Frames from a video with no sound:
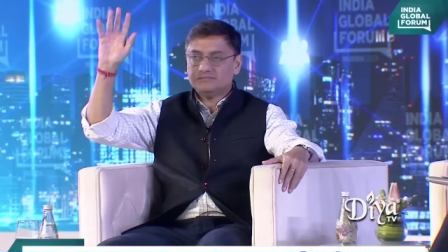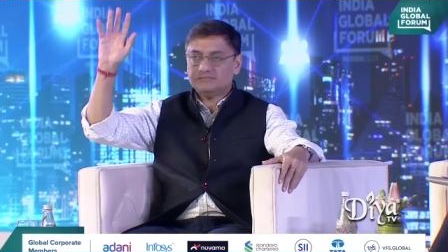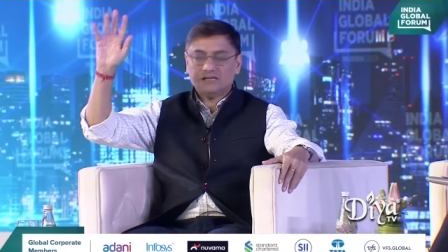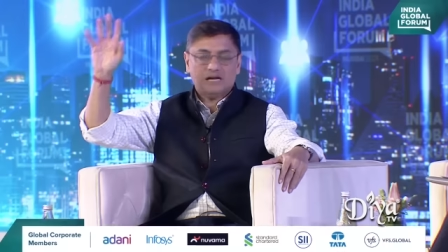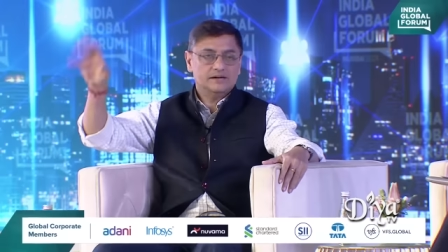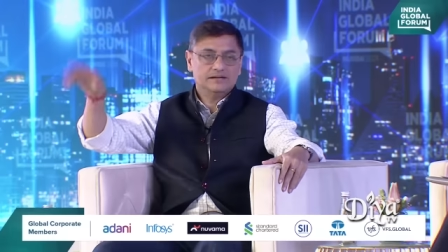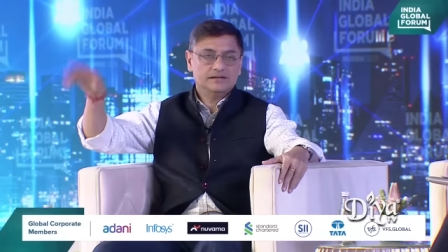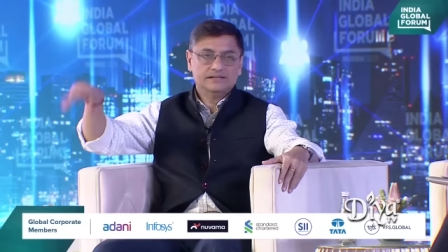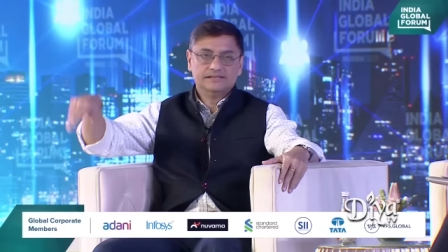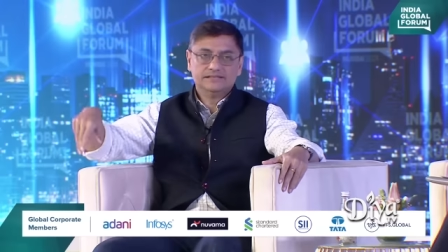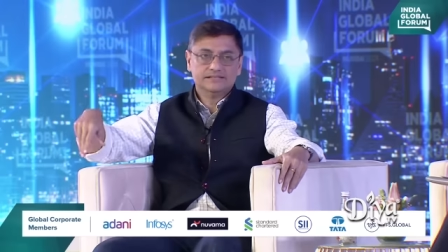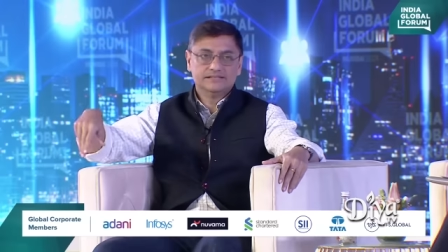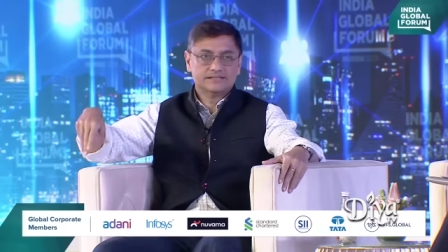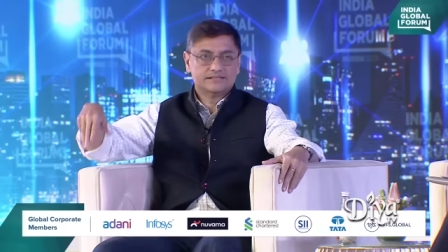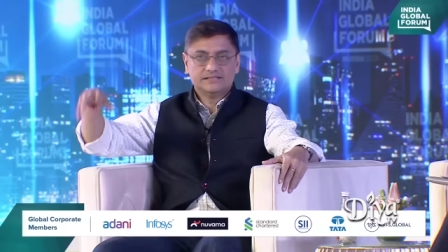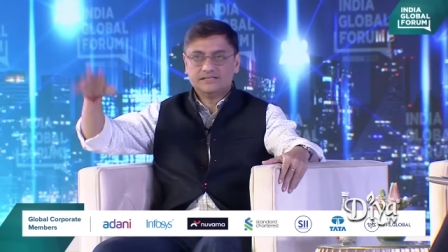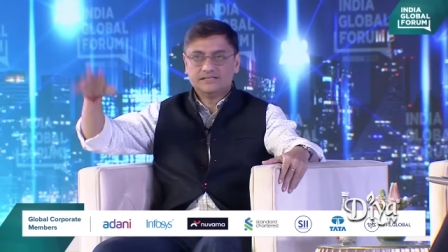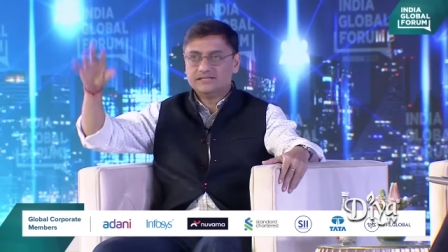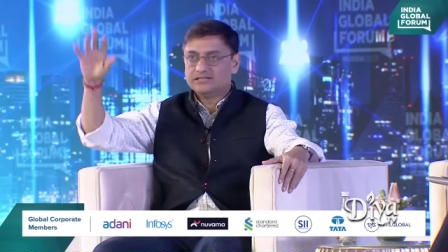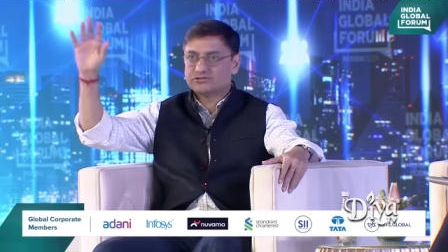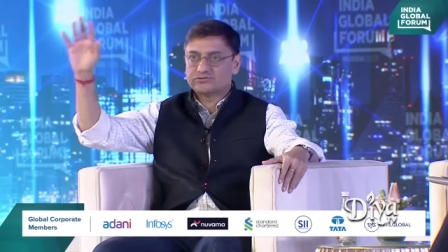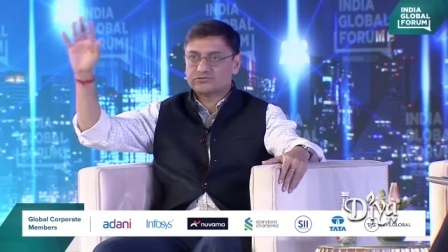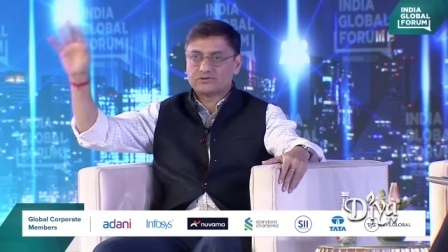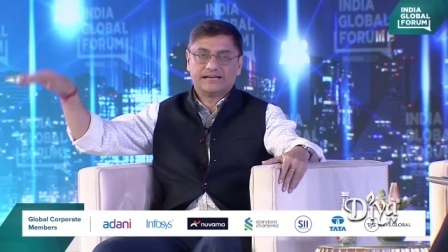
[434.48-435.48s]

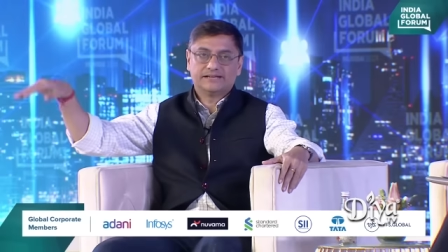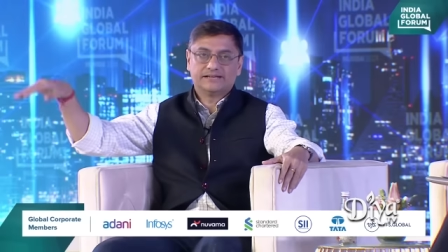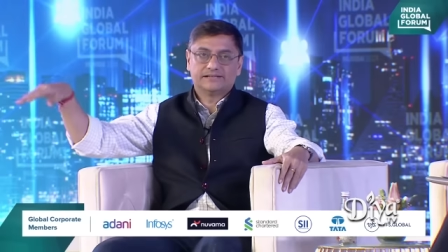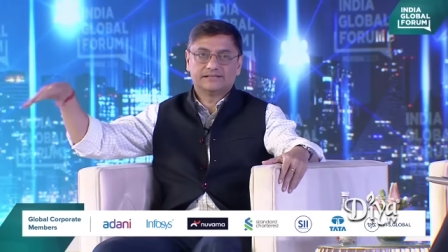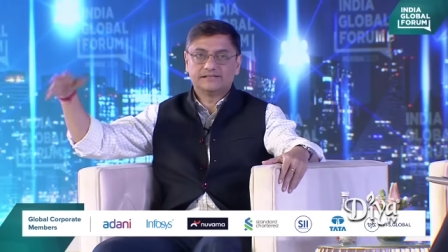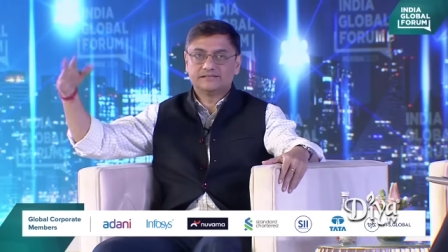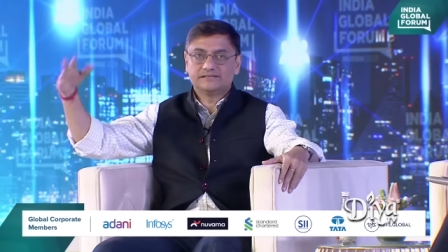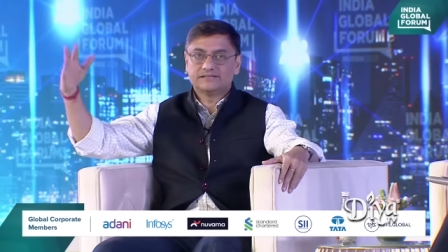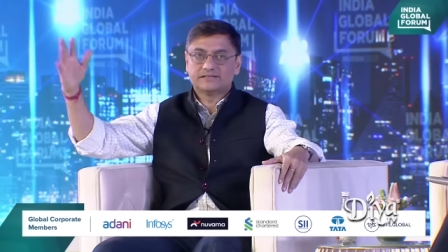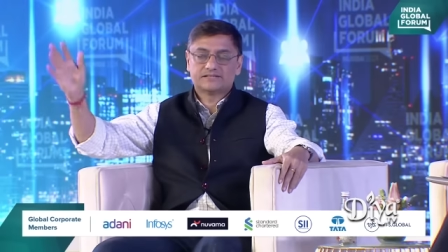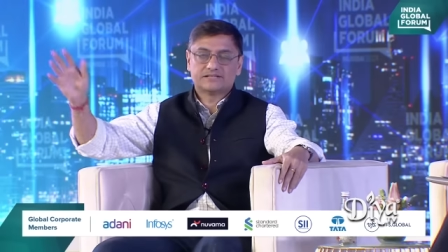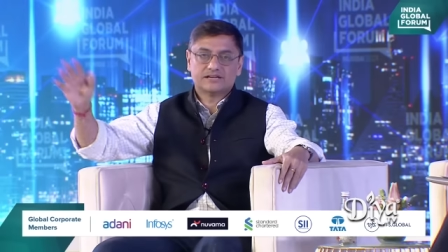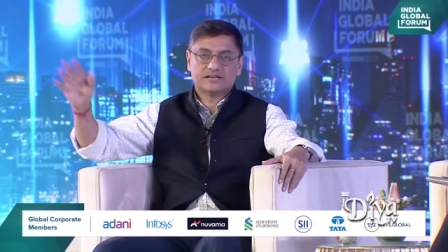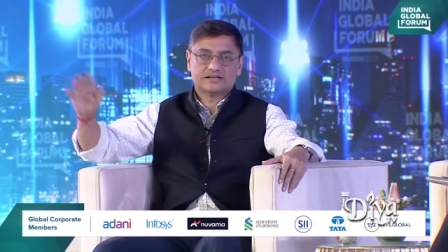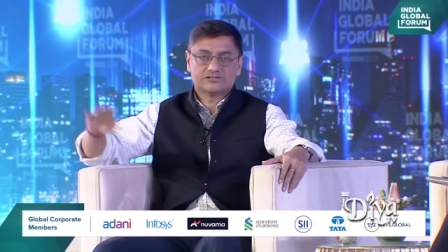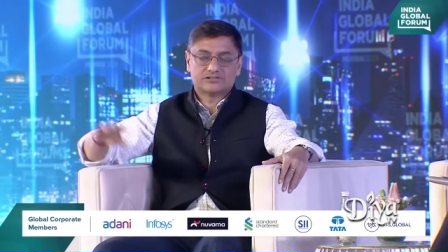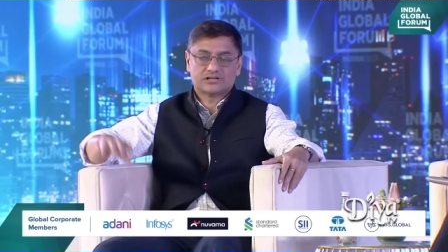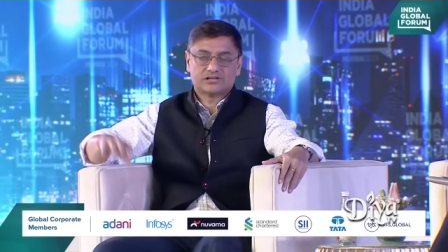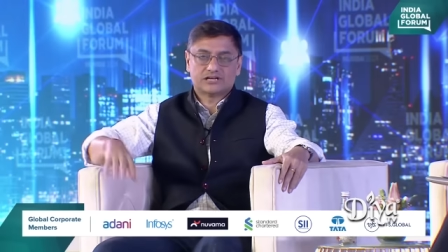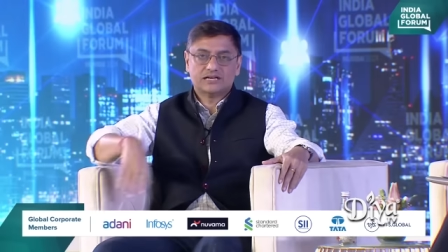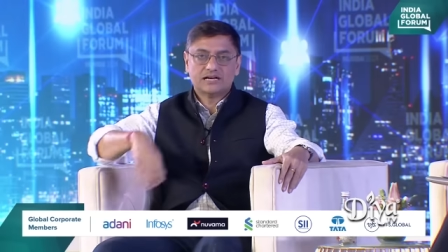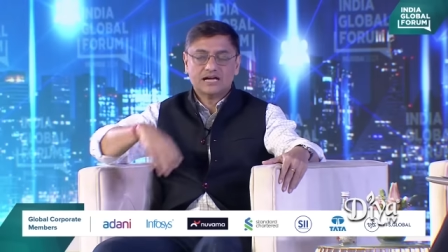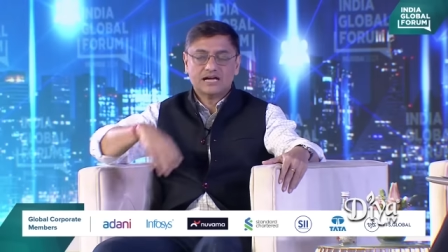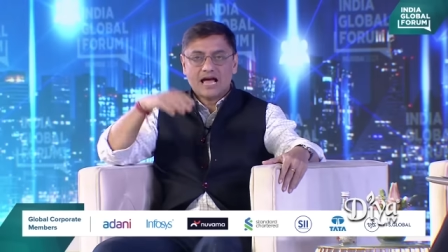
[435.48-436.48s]
indices, rankings,
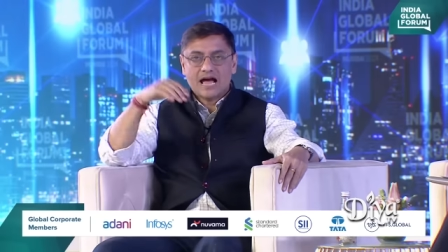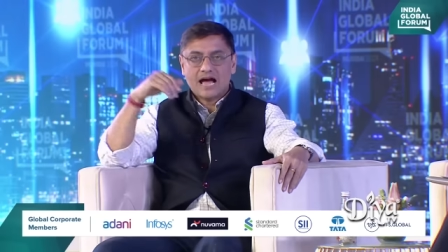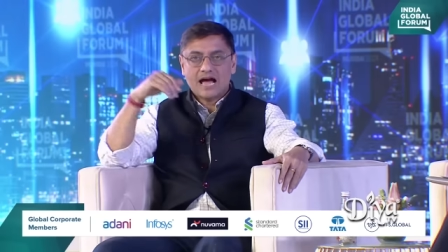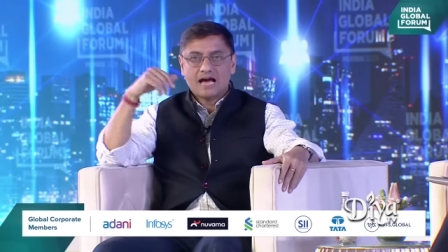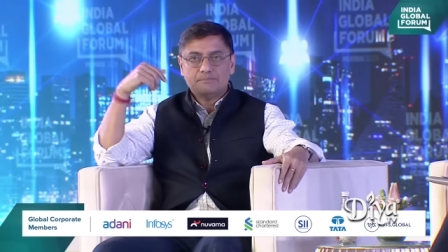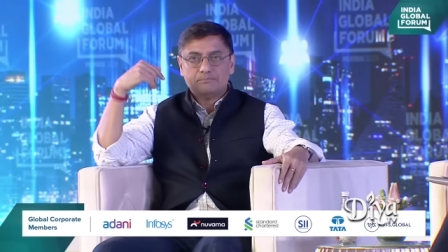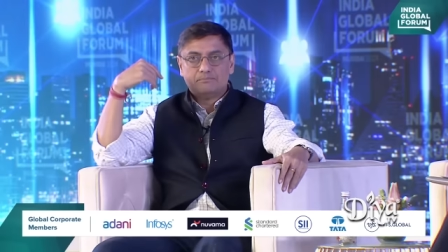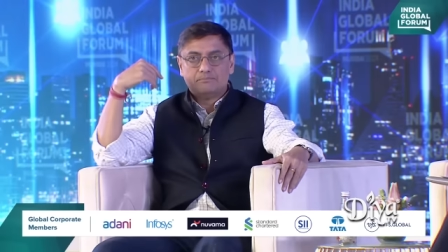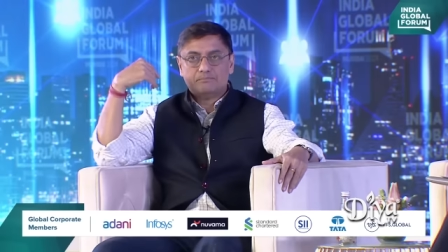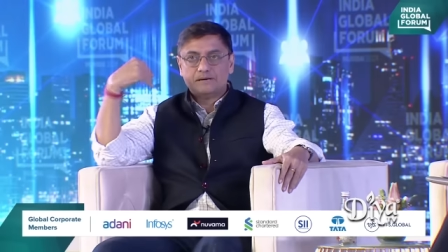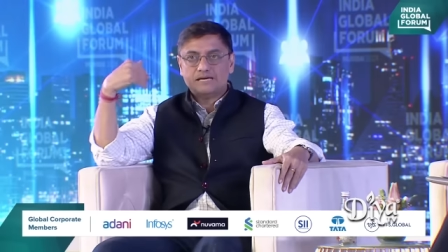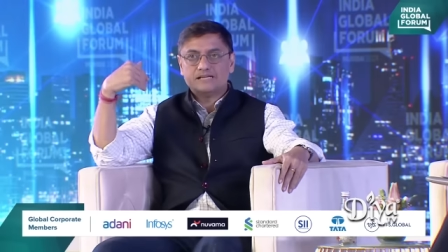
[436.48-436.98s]
etc., and